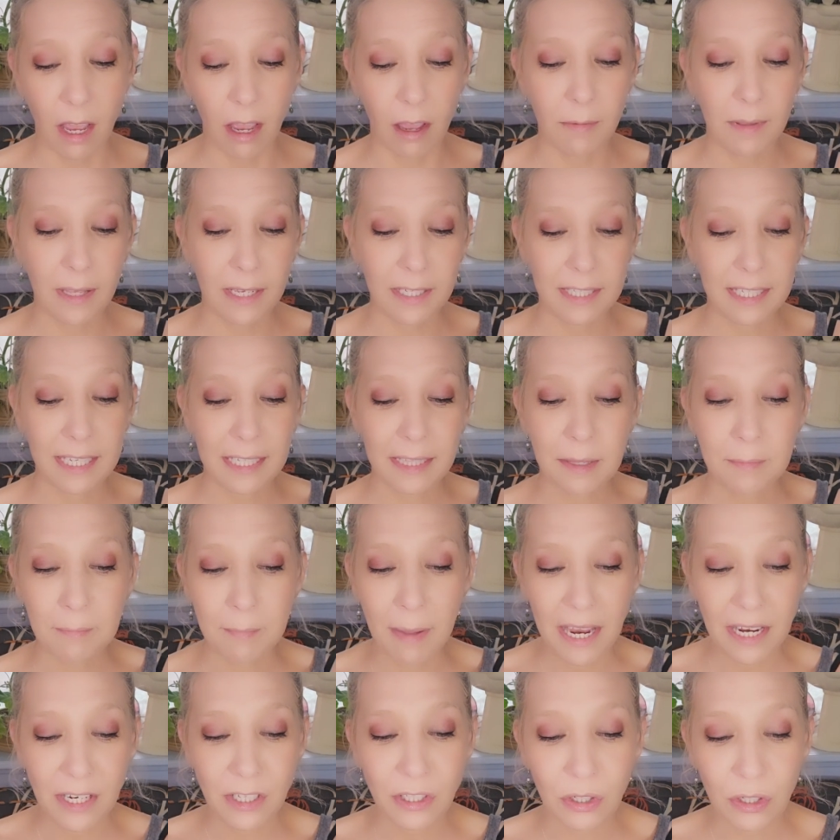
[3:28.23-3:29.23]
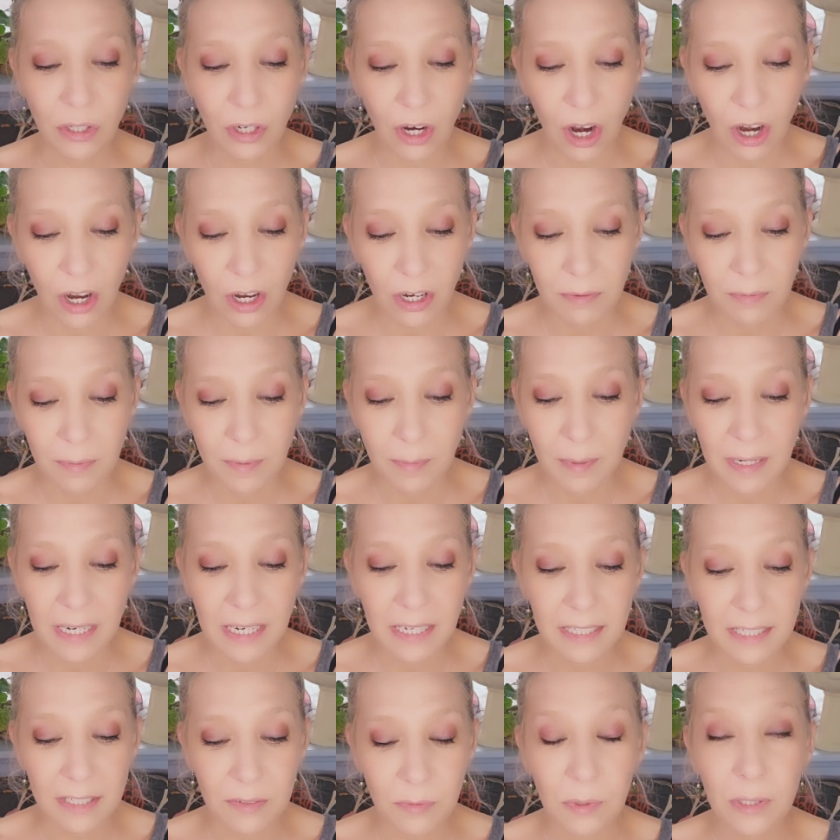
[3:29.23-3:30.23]
That's like the Miser card.
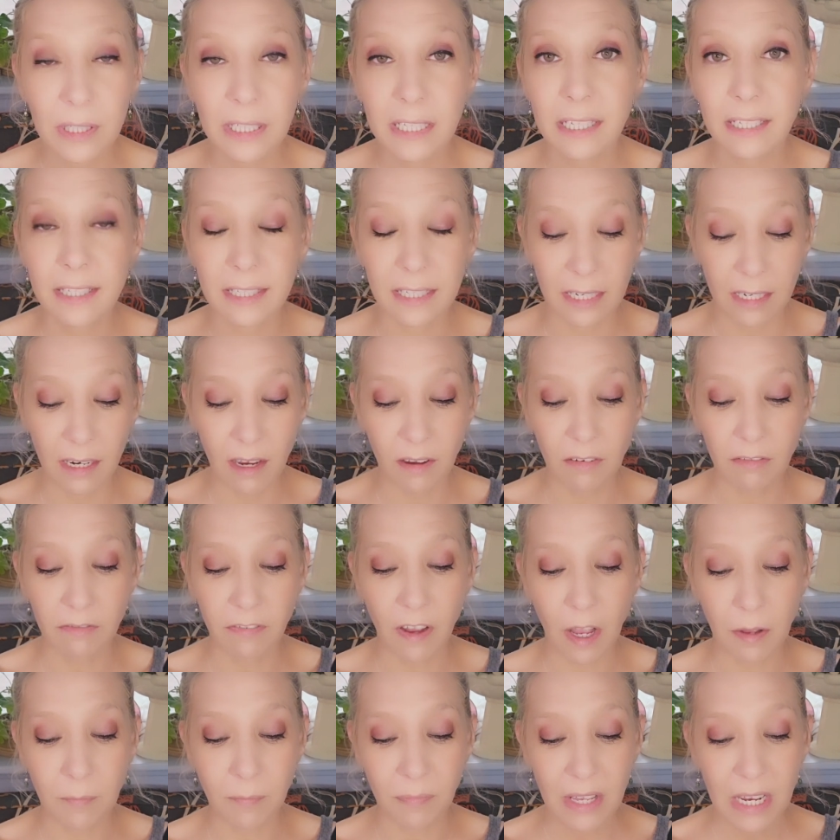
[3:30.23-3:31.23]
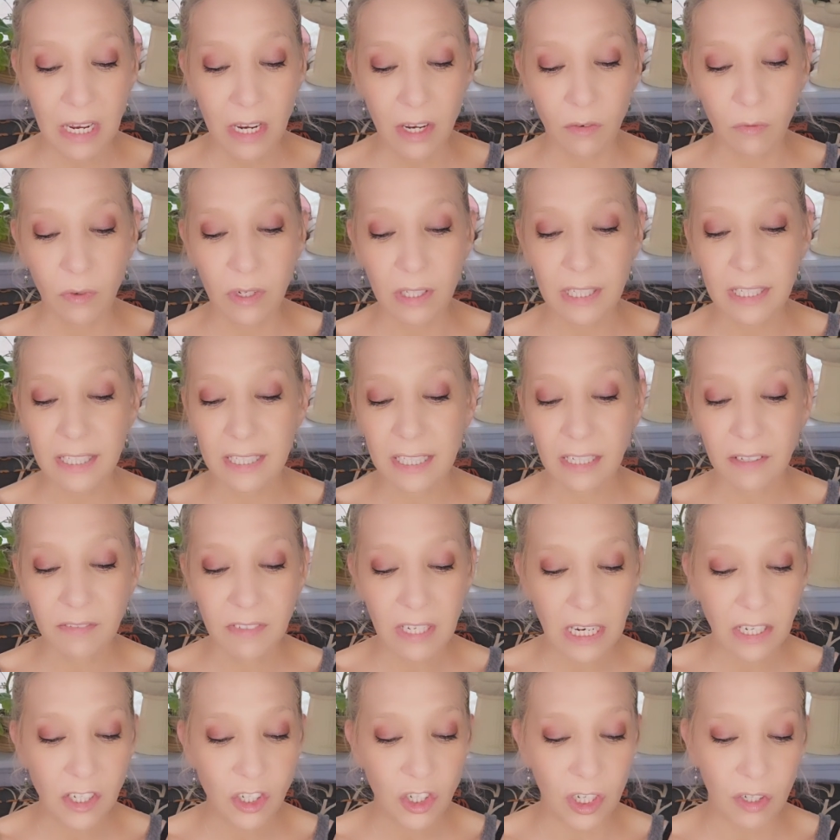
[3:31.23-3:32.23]
Maybe it's releasing of
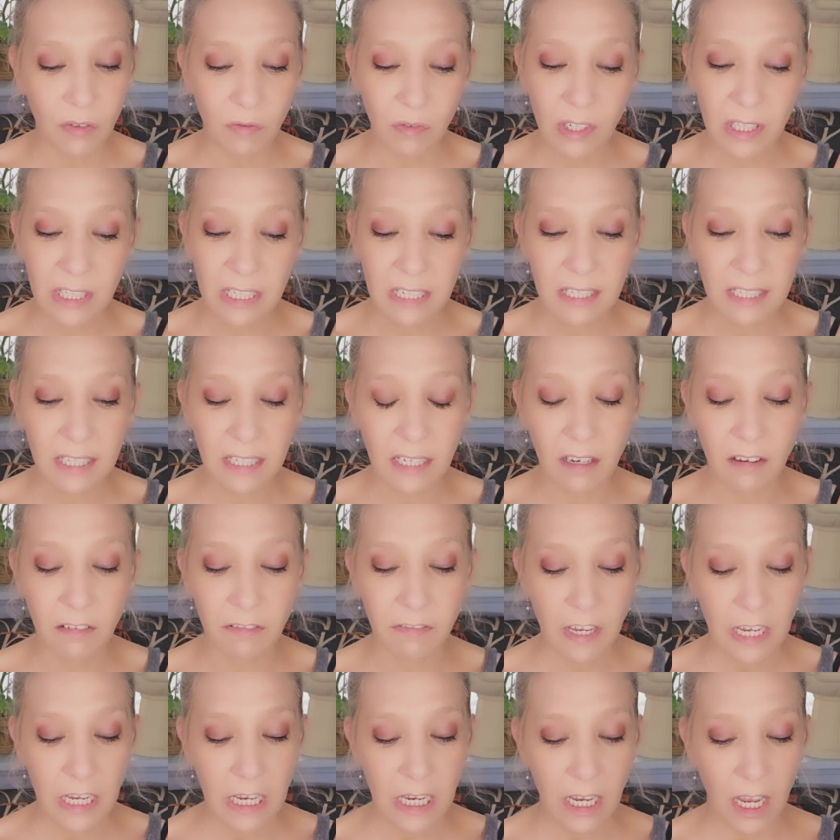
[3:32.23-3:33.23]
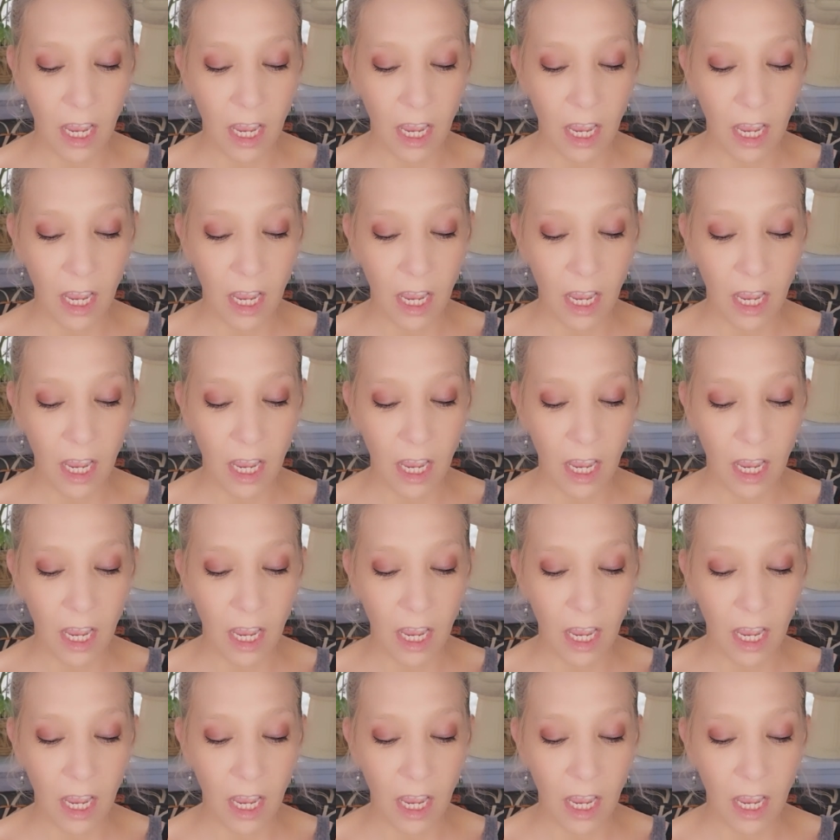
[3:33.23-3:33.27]
tension, releasing of